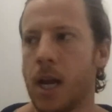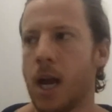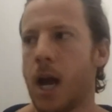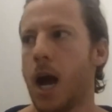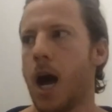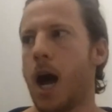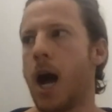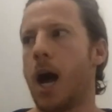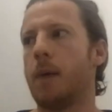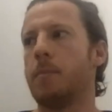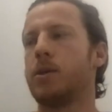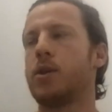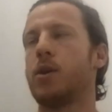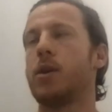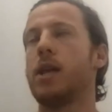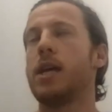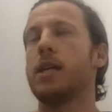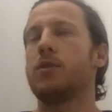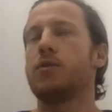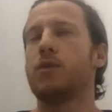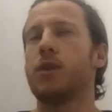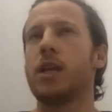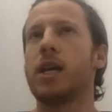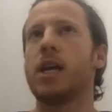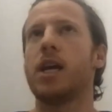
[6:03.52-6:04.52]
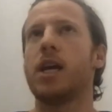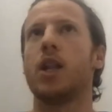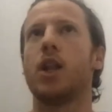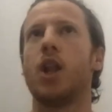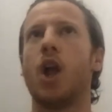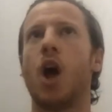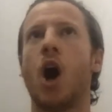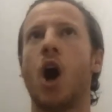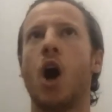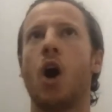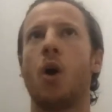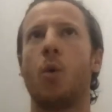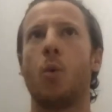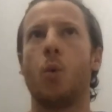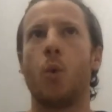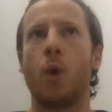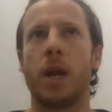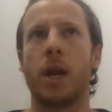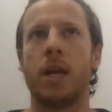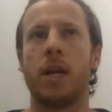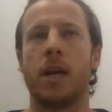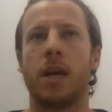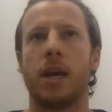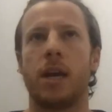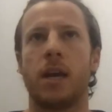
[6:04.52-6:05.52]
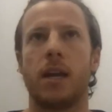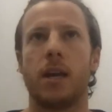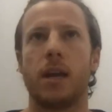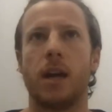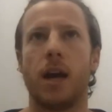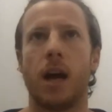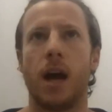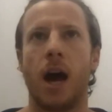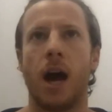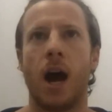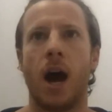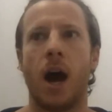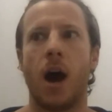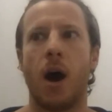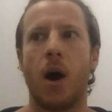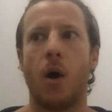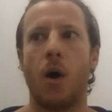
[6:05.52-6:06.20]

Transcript: Um, so that's really a long-winded uh,